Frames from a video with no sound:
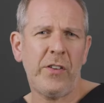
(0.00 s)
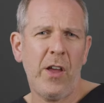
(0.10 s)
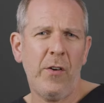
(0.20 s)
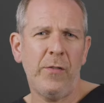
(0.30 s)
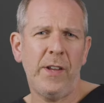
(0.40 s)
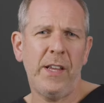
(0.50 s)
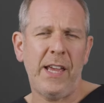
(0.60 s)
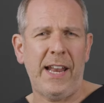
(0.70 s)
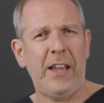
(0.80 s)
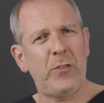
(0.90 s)
I often
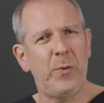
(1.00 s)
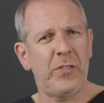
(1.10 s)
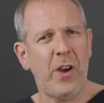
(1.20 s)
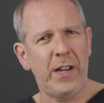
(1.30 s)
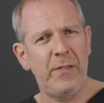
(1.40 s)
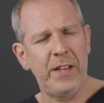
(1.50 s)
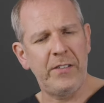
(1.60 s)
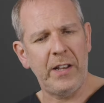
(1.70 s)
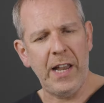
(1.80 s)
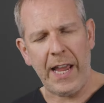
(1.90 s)
get asked, which kind of
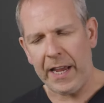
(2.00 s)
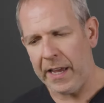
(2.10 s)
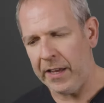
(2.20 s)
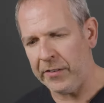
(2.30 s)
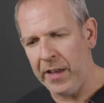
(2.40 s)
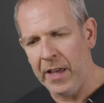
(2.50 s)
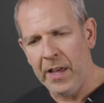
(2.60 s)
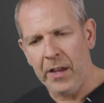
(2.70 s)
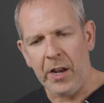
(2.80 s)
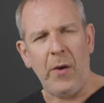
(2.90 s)
interlink, is,
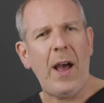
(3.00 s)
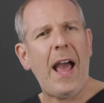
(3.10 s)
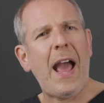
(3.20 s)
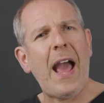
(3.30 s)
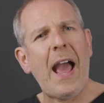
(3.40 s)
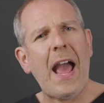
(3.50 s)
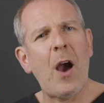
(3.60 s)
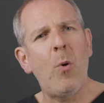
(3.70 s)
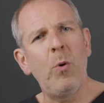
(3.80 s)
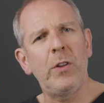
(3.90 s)

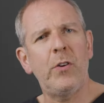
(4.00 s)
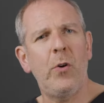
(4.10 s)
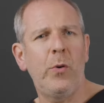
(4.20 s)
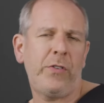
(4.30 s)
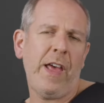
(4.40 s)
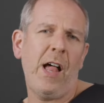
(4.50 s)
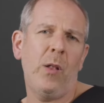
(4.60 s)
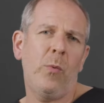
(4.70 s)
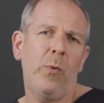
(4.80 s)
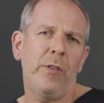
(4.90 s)
how will the course
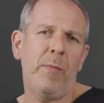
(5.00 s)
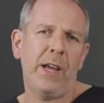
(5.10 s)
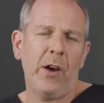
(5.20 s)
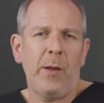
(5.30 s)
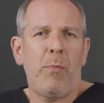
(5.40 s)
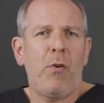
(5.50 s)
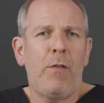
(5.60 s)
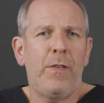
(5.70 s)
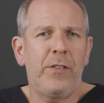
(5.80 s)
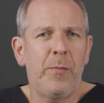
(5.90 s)
help with my kind of
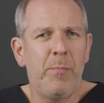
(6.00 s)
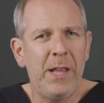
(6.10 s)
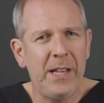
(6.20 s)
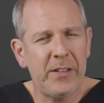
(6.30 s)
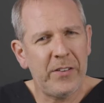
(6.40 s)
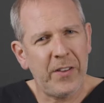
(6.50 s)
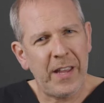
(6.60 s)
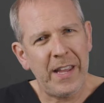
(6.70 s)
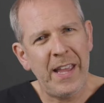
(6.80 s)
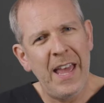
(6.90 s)

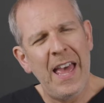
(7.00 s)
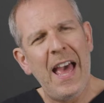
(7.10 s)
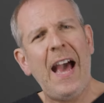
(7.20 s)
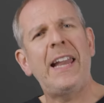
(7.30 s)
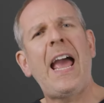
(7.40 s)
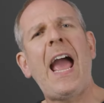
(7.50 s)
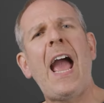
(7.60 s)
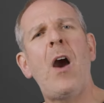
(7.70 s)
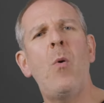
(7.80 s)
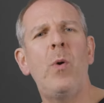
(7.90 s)
profitability, and
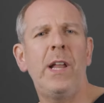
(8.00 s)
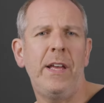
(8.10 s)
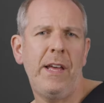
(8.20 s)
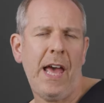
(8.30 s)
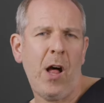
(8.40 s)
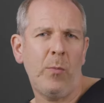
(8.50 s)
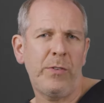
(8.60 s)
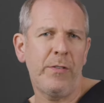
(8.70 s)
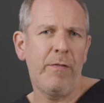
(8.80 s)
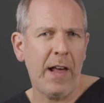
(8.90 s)
how will it help
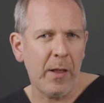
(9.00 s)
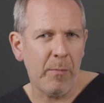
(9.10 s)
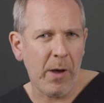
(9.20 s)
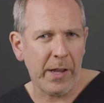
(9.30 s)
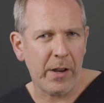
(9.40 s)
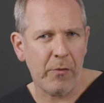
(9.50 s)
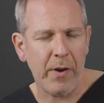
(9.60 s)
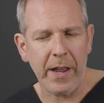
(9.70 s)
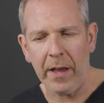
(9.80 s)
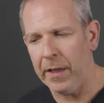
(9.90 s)
develop my
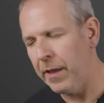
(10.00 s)
career?